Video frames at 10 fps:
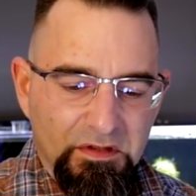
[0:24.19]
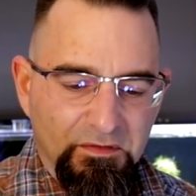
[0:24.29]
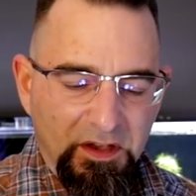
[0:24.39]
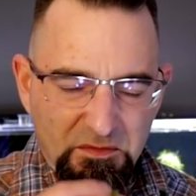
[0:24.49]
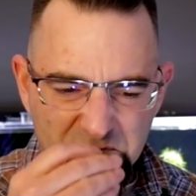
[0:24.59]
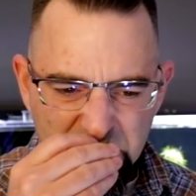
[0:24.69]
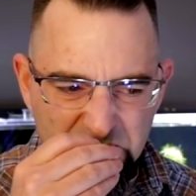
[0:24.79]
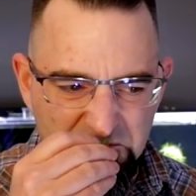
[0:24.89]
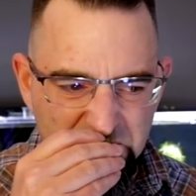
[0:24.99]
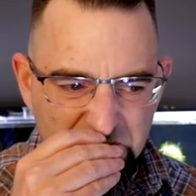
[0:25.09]
If you
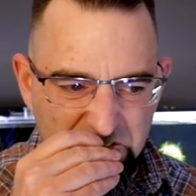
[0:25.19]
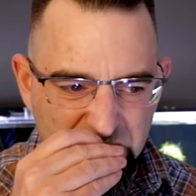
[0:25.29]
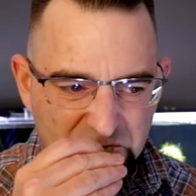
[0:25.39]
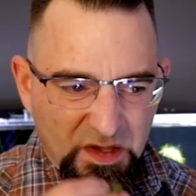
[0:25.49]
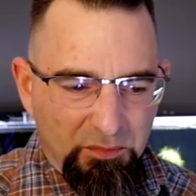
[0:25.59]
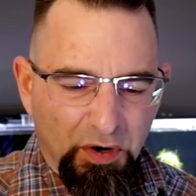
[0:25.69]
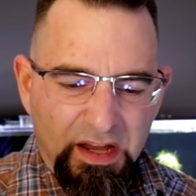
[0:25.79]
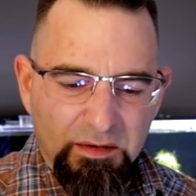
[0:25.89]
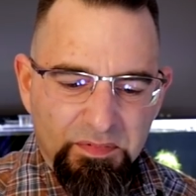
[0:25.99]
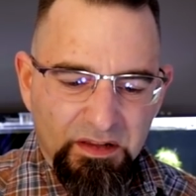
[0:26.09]

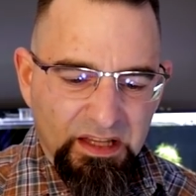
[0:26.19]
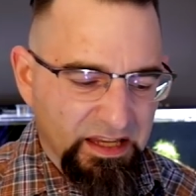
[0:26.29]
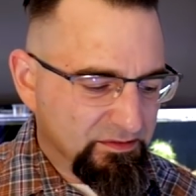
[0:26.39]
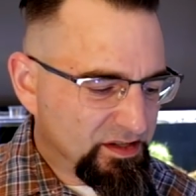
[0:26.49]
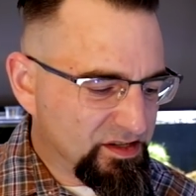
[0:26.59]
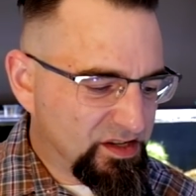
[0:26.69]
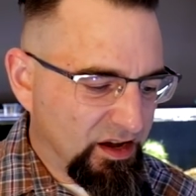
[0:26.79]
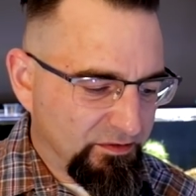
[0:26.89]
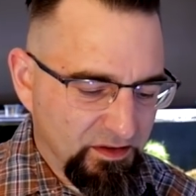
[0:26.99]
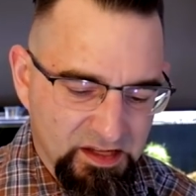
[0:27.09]
break up the leaves and
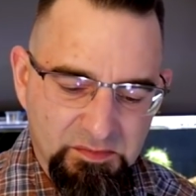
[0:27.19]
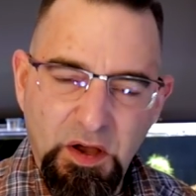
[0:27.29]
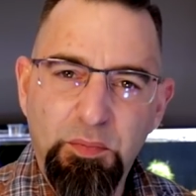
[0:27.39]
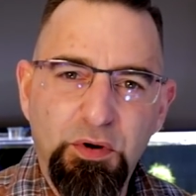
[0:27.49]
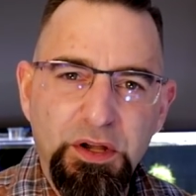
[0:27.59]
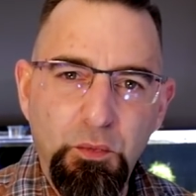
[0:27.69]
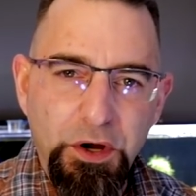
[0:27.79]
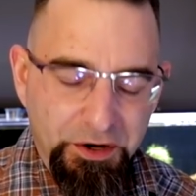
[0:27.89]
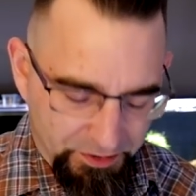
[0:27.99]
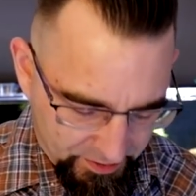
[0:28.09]
stuff, they smell pretty
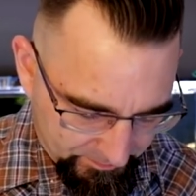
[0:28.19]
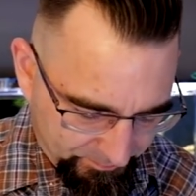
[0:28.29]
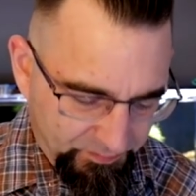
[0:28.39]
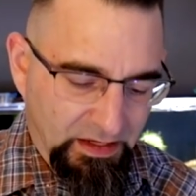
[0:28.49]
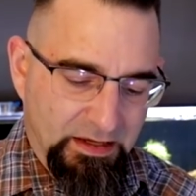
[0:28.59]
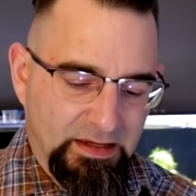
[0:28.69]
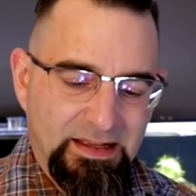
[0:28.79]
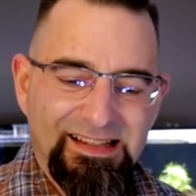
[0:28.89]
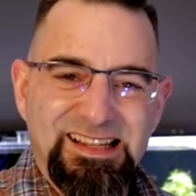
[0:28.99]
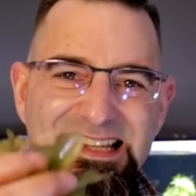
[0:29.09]
weird. It's a